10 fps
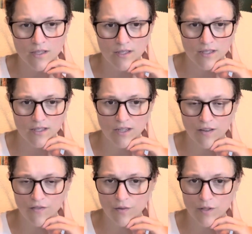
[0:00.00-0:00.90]

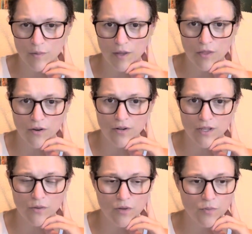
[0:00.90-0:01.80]
stuff, was about
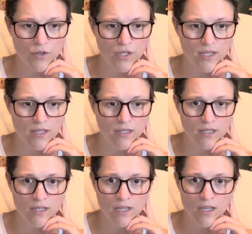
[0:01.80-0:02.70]
33%.